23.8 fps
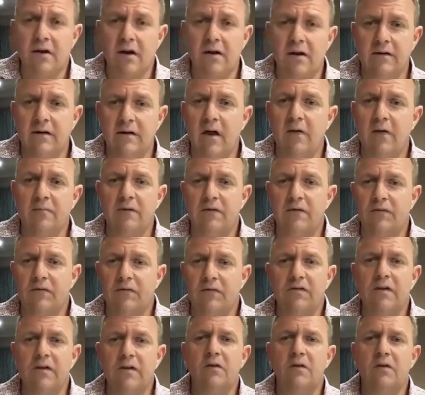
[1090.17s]
I doubt if New
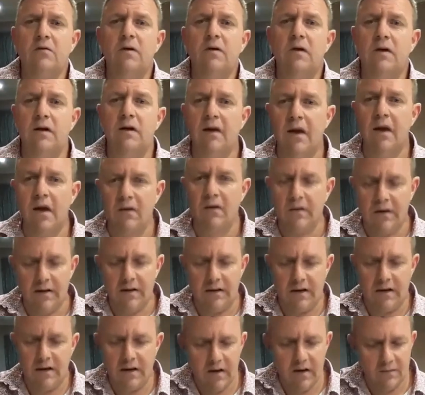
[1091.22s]
Zealand will allow in
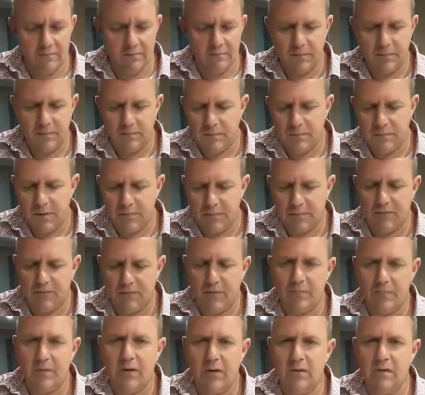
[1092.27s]
any people
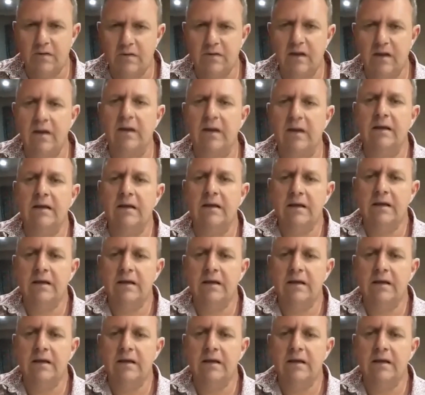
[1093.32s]
from the USA